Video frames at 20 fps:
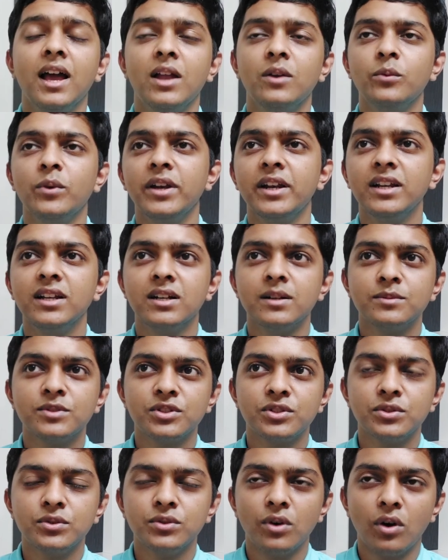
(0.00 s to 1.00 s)
And when it
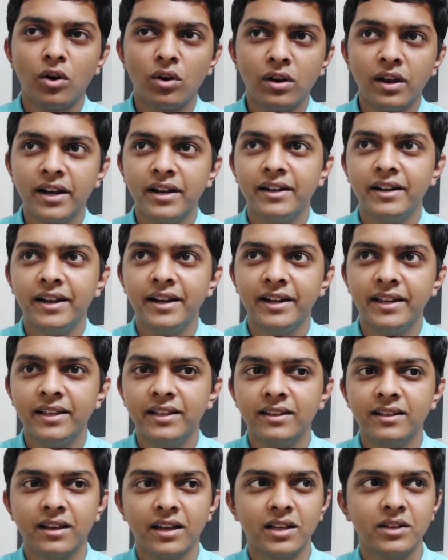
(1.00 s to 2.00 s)
comes to online
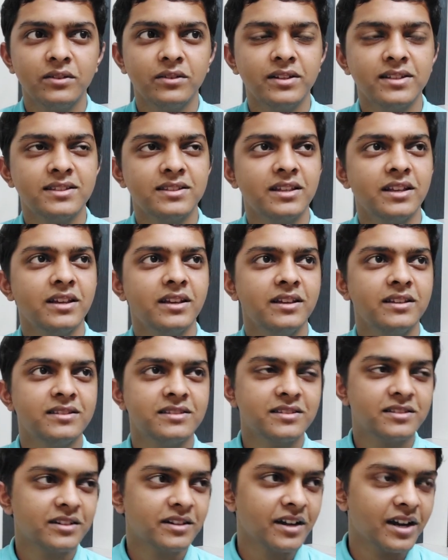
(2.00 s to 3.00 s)
dating and let's say
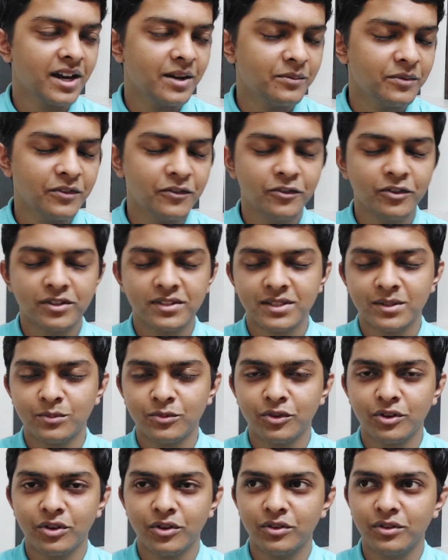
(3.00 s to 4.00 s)
Instagram, if you're
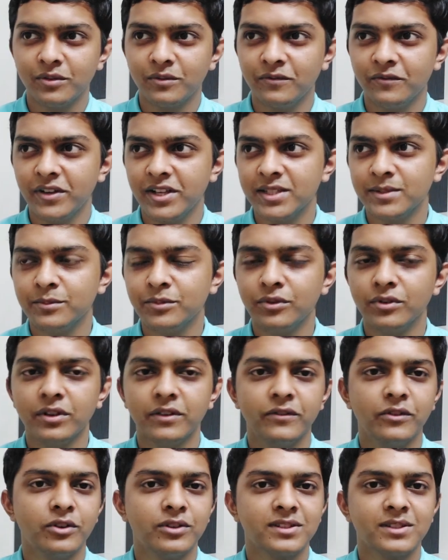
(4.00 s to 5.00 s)
somewhat on Facebook,
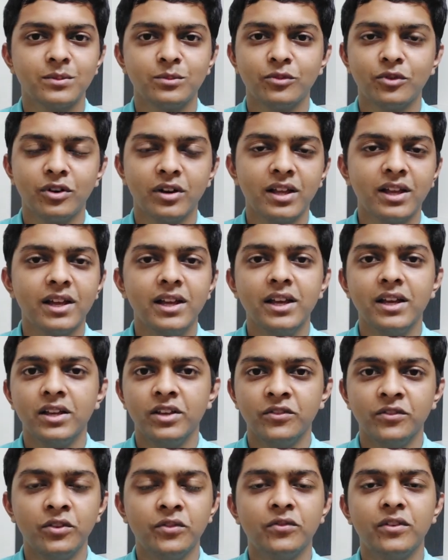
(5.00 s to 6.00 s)

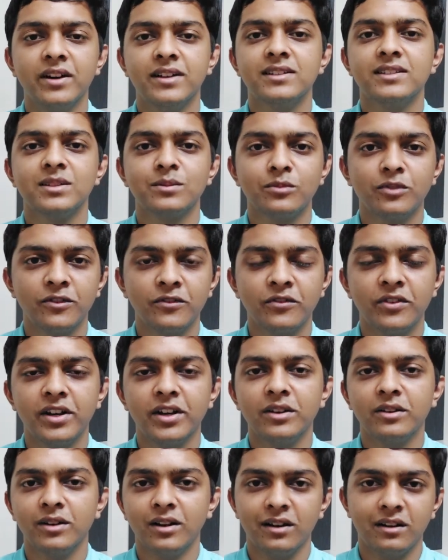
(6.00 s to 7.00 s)
if you find somewhat
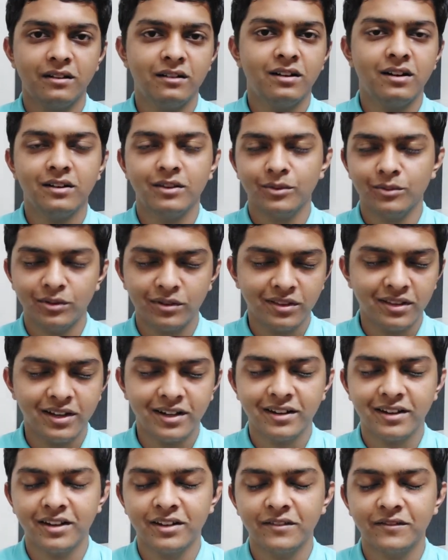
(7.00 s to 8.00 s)
friend attractive on
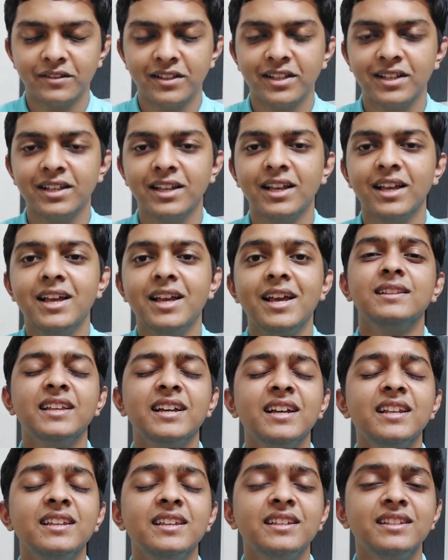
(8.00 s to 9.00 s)
that kind of thing,
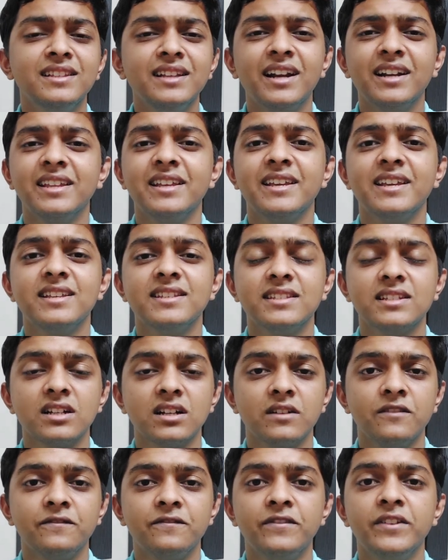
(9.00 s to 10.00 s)
then in that case,
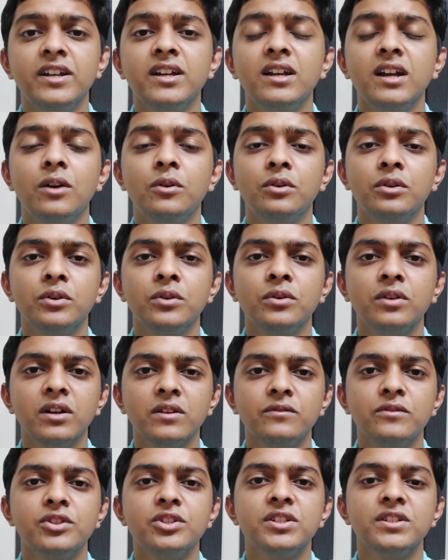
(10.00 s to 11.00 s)
figure out the
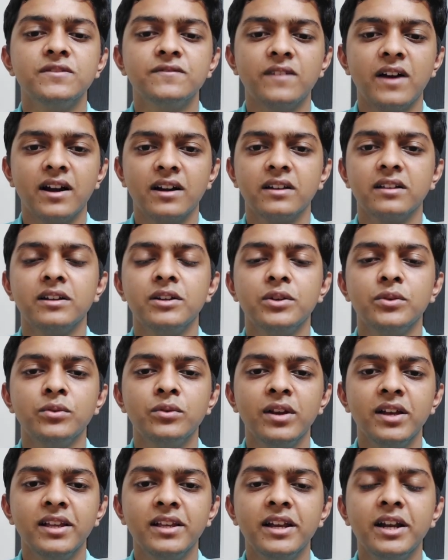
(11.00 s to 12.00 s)
convergence factor to
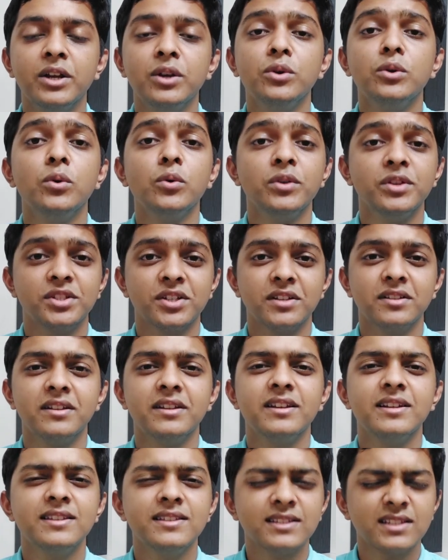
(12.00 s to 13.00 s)
really get to know each
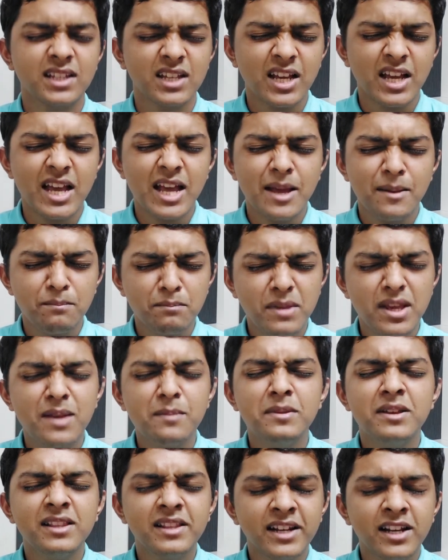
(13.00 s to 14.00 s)
other is
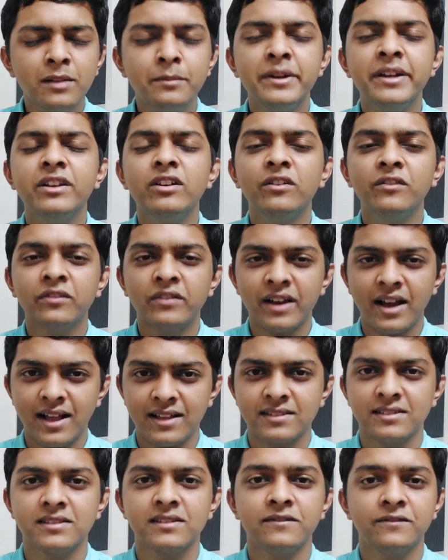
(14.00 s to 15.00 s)
maybe a little bit of
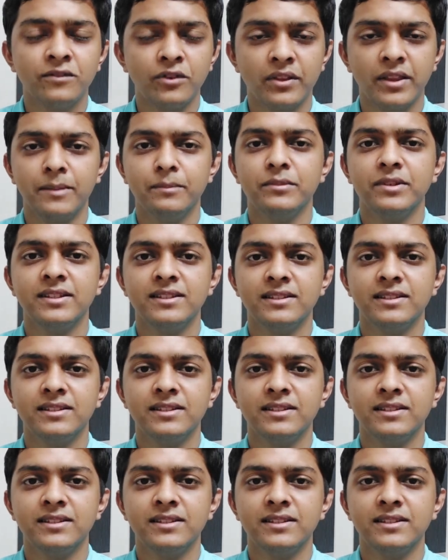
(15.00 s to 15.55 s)
hassle for them